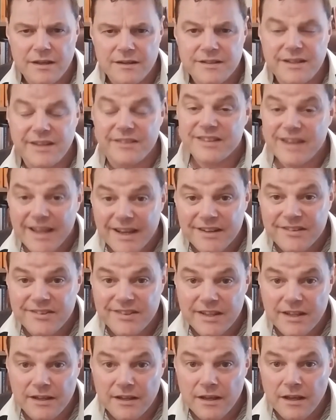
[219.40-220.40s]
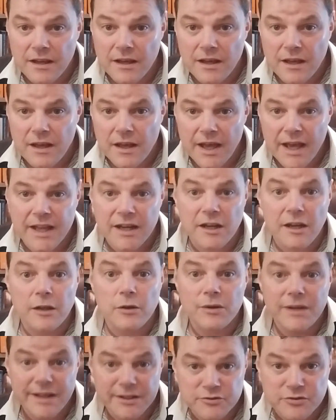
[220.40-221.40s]
dyslexia and
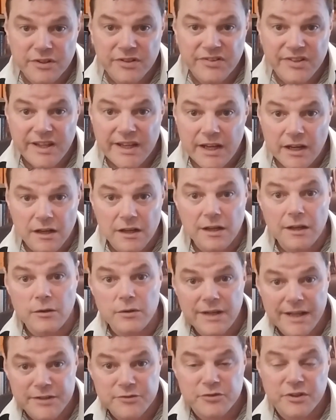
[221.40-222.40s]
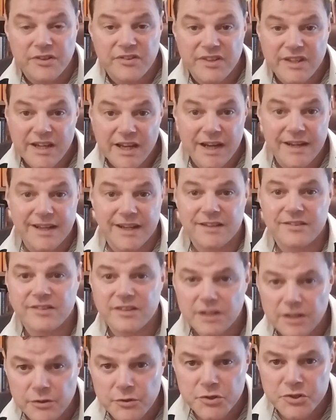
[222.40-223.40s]
low literacy and
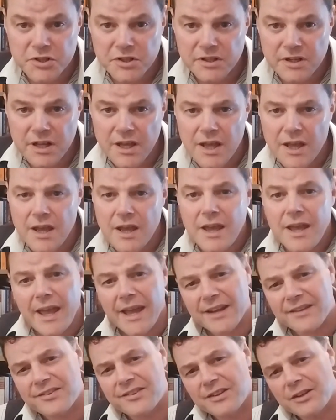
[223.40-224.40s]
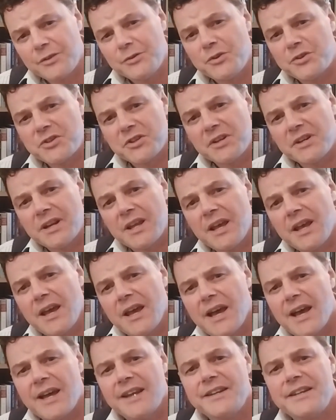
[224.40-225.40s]
exclusion, exclusion
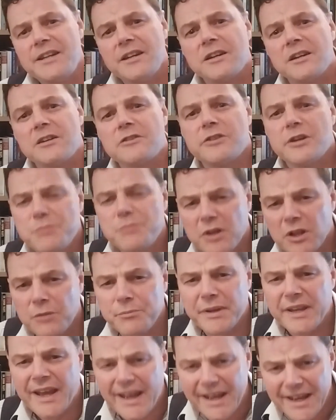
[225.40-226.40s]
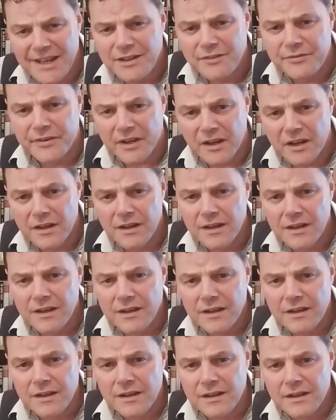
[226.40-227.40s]
and young criminal behaviour,
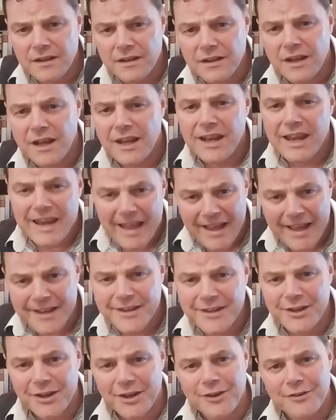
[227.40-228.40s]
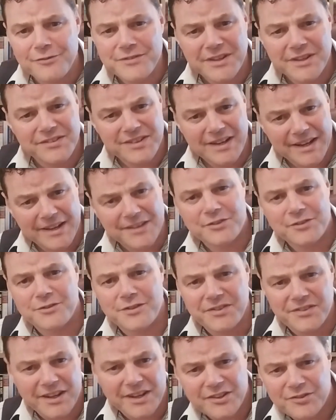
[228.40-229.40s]
a lack of dyslexia
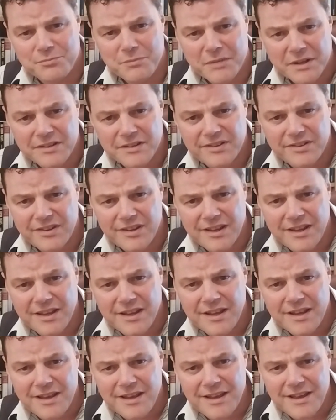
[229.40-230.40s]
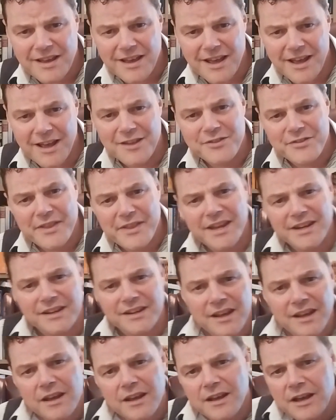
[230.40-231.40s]
assessment, and
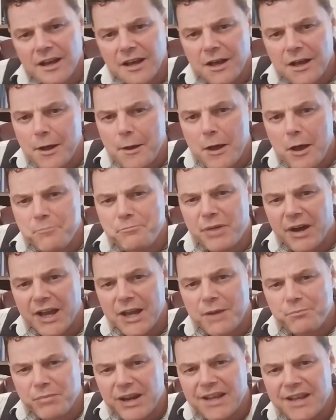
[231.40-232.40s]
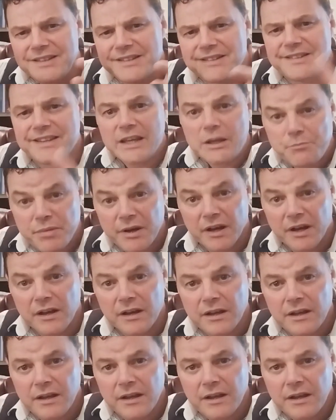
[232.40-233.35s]
then a pipeline deeper